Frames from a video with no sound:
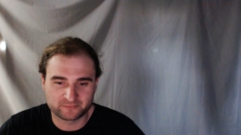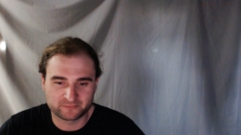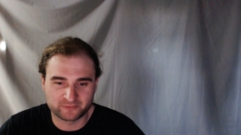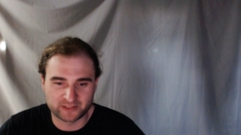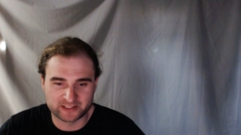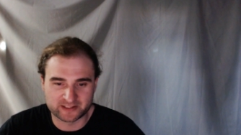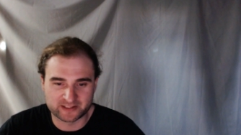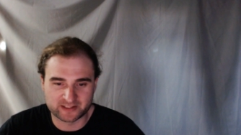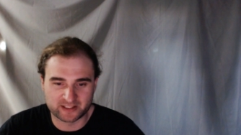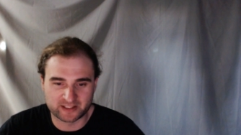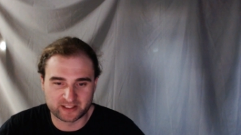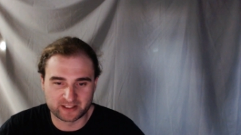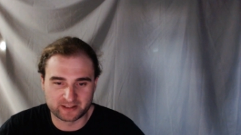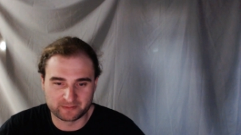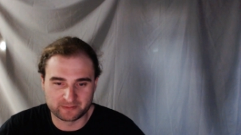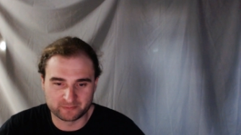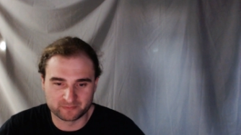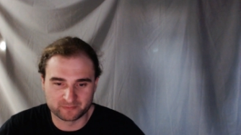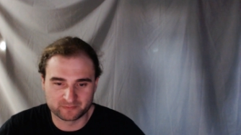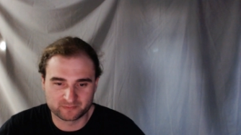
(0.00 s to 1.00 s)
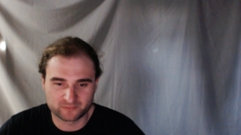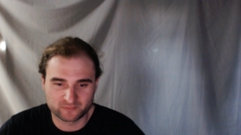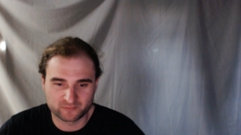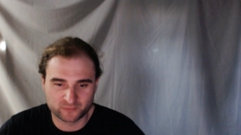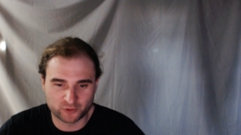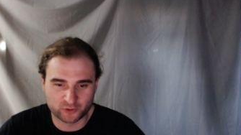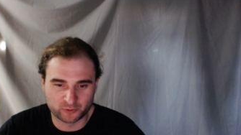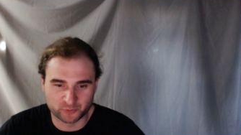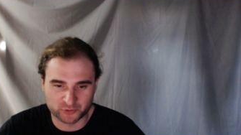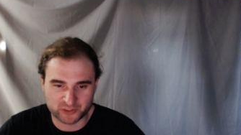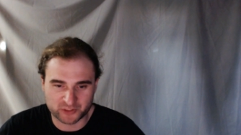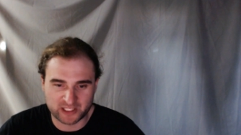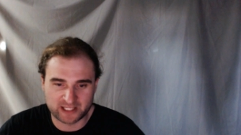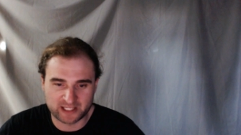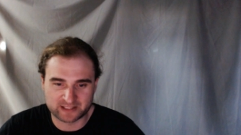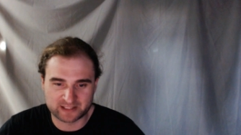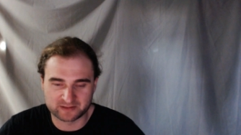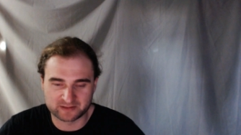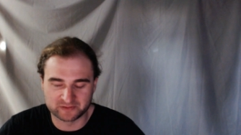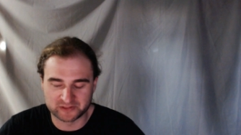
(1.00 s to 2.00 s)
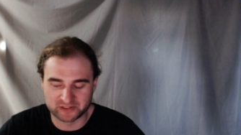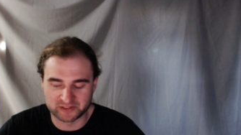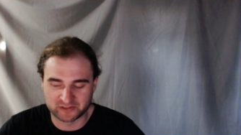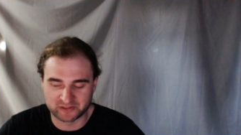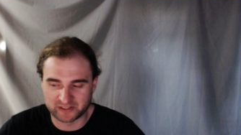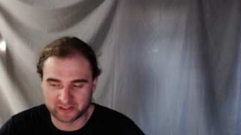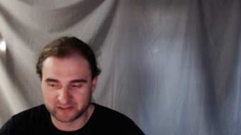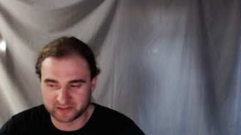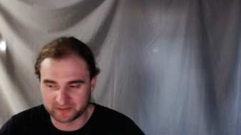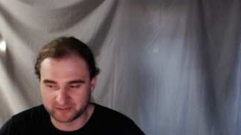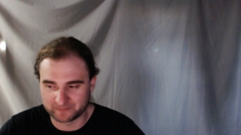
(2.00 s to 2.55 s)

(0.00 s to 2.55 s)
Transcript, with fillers: FaceTime almost constantly lately.